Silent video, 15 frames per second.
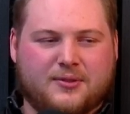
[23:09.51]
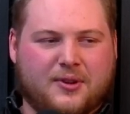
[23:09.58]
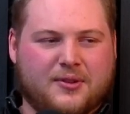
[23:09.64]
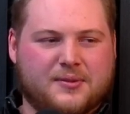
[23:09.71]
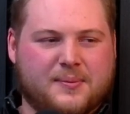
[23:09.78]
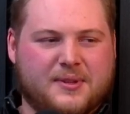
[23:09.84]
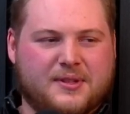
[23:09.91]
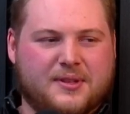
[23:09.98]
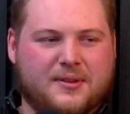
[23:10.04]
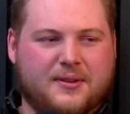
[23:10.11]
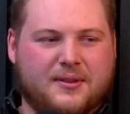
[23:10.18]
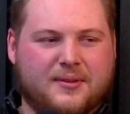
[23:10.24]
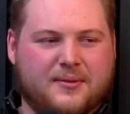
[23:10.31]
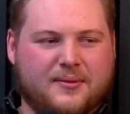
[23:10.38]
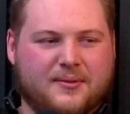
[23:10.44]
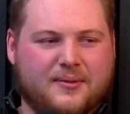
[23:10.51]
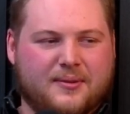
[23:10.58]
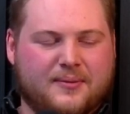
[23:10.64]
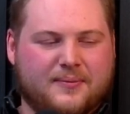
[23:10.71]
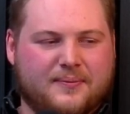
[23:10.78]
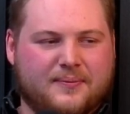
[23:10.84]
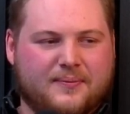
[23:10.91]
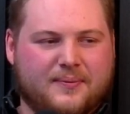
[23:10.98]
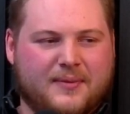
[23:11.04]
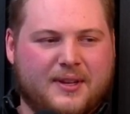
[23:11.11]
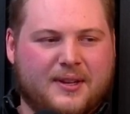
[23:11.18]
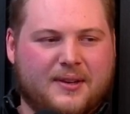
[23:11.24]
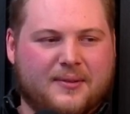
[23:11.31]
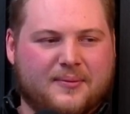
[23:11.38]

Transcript: draws me to it. Yeah.